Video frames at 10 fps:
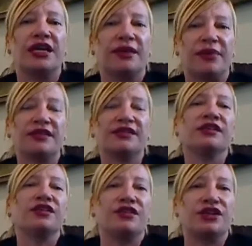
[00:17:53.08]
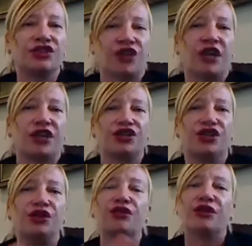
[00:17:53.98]
basically the judge
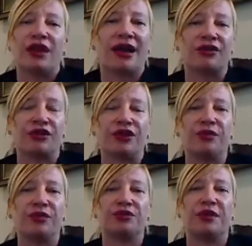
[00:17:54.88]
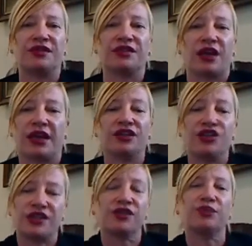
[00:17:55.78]
unilaterally, which means like
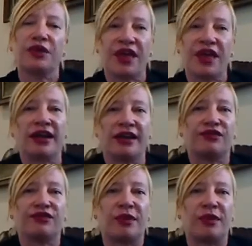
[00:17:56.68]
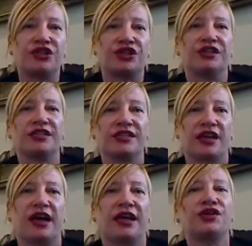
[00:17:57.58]
just with that information,
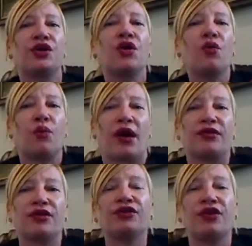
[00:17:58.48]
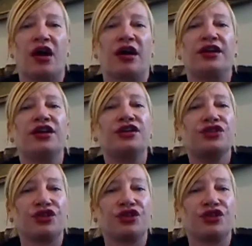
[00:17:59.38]
decides whether or not to